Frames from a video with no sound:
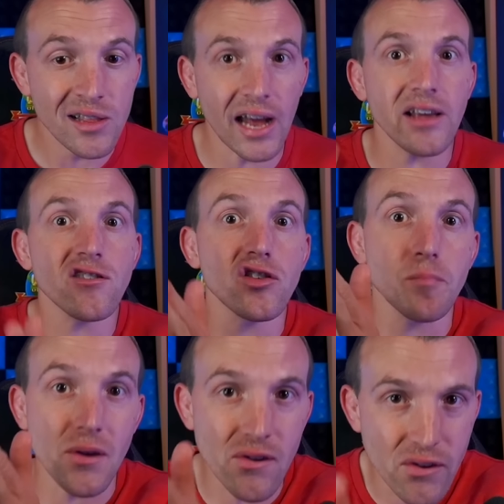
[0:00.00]
that is
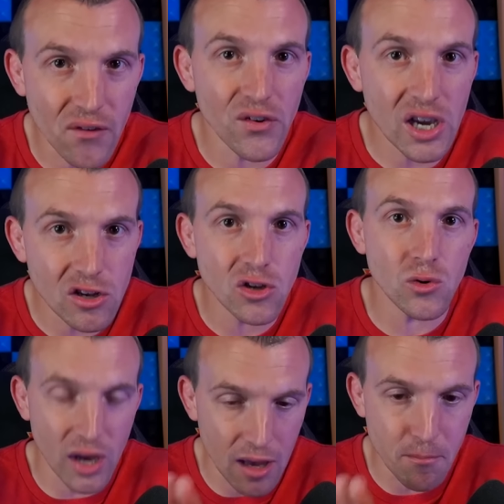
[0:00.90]
specific
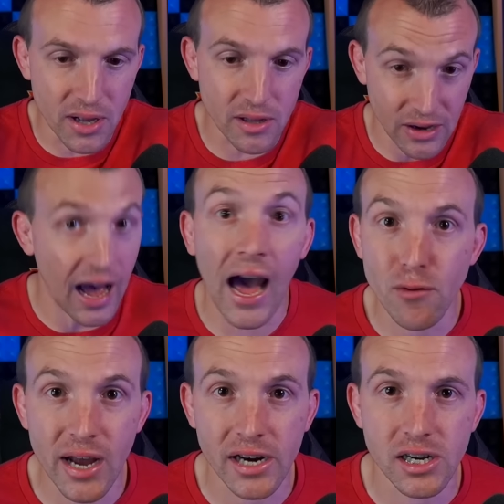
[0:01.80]
to a building. I
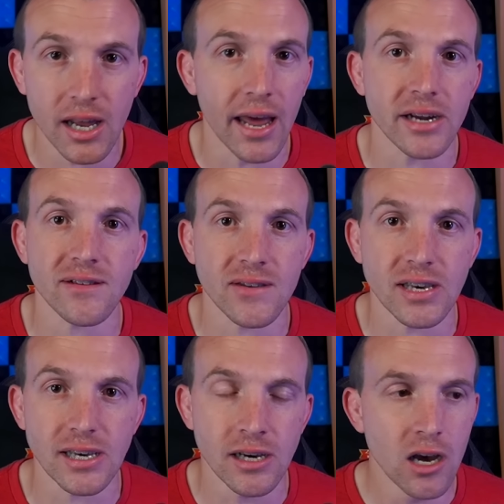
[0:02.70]
would actually like to
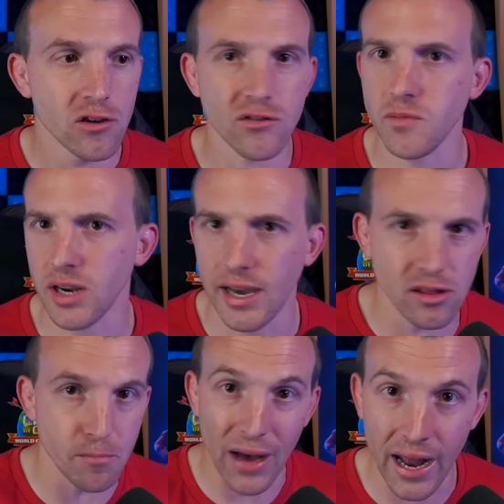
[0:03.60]
see something like
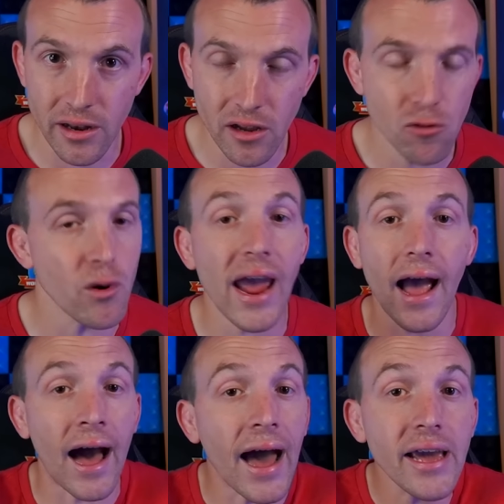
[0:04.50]
the Bandit, where
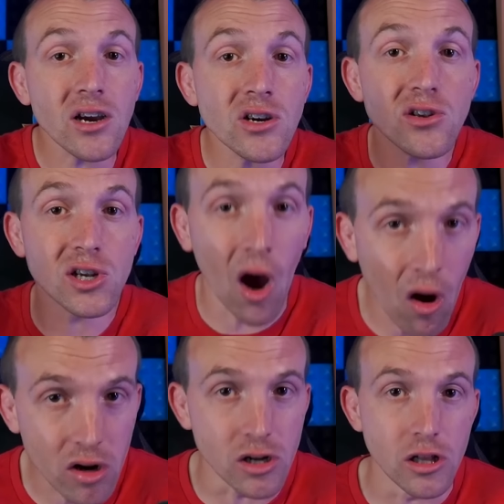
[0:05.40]
I could
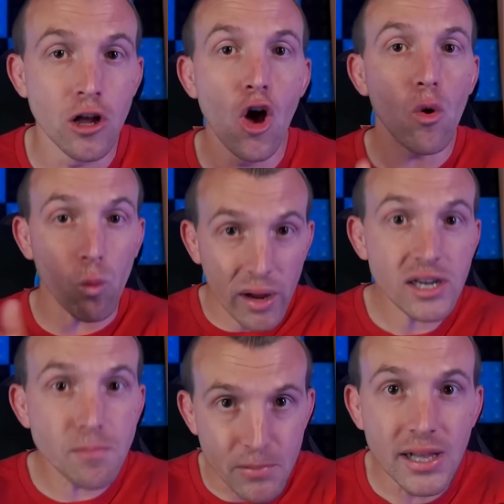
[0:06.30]
toggle
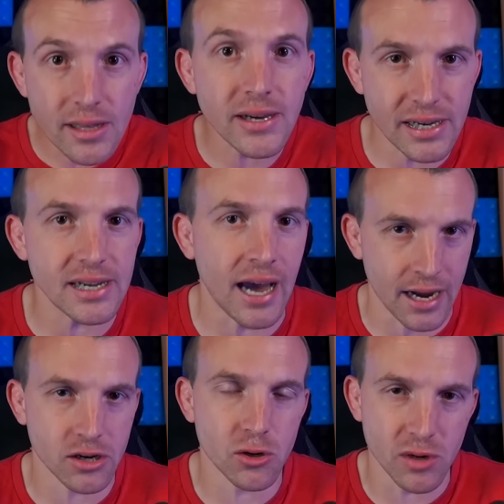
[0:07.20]
which building it
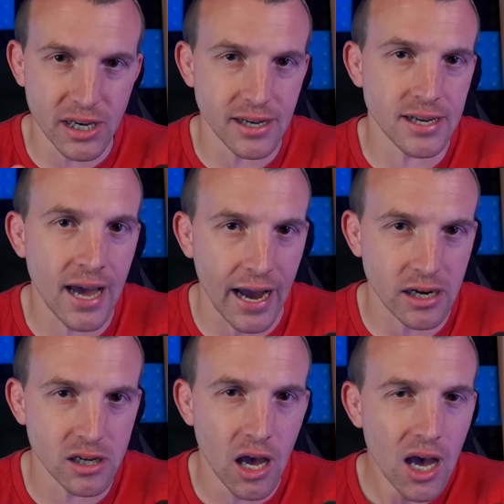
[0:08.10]
actually
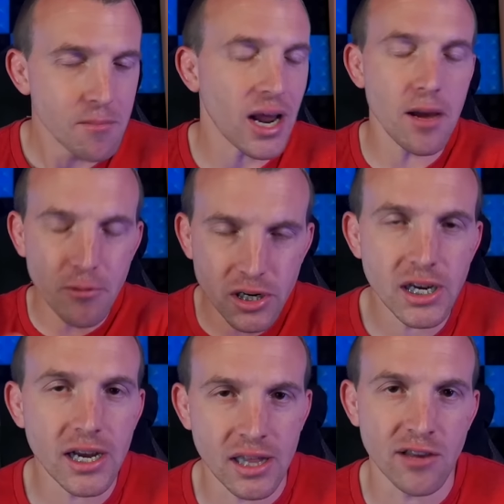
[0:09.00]
attacked. But I
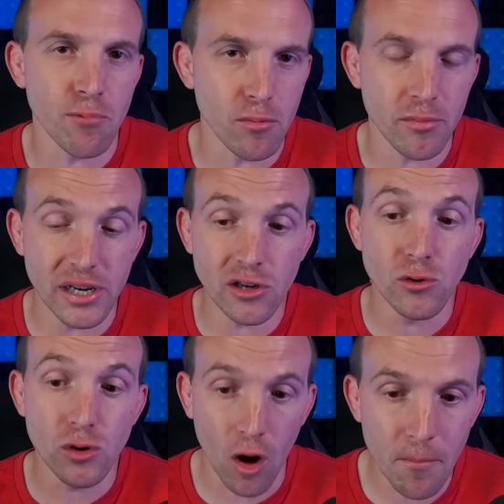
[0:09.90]
appreciate that's probably too
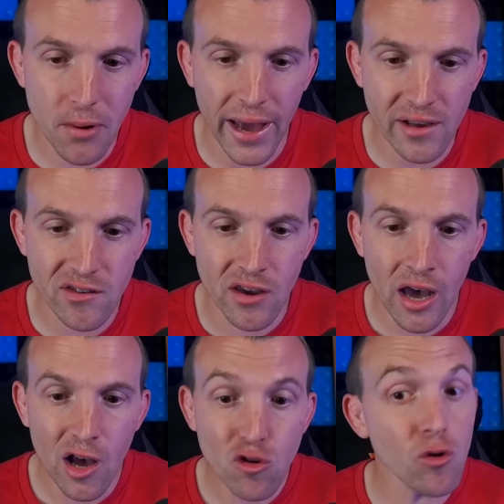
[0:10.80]
complex.
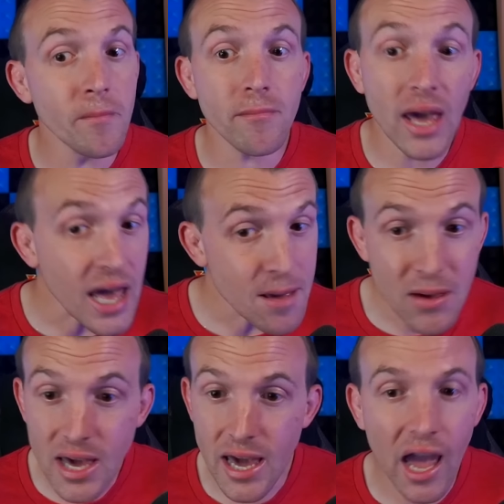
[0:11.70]
So
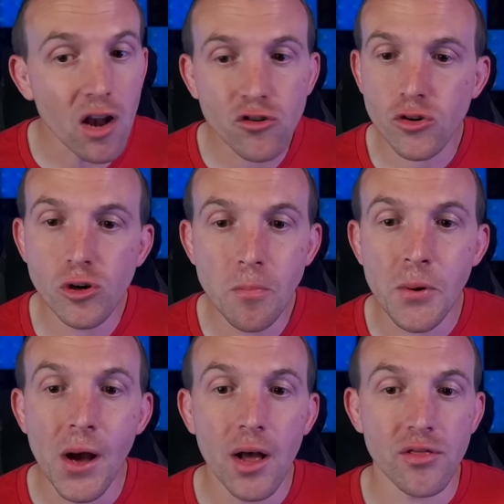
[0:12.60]
maybe a troop
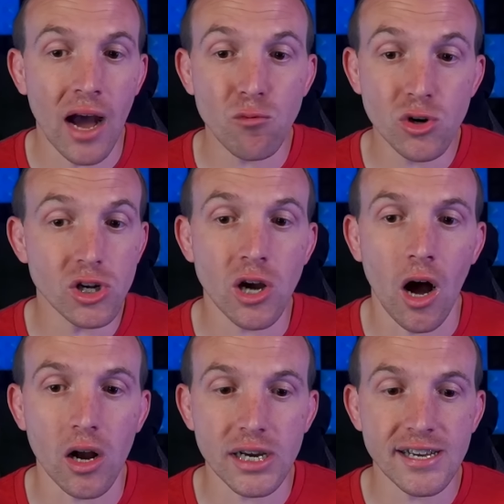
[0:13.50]
that would
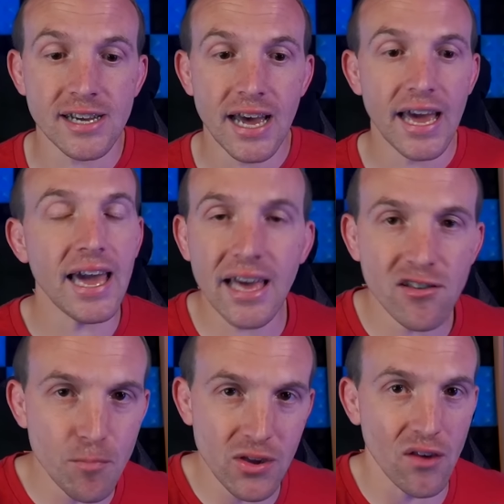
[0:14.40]
target a
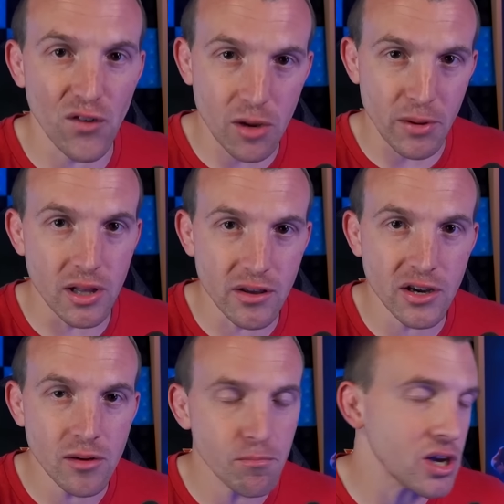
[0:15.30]
specific
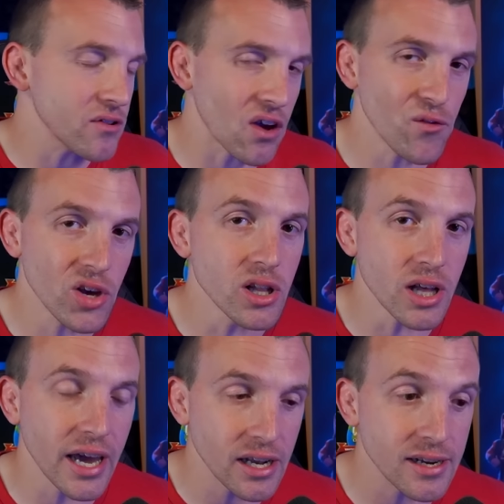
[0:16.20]
building because I feel
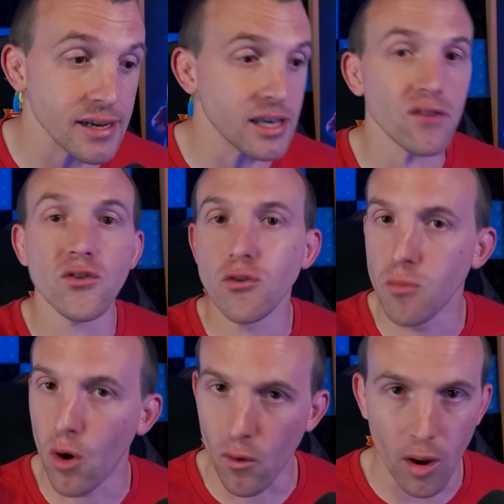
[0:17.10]
it gives you more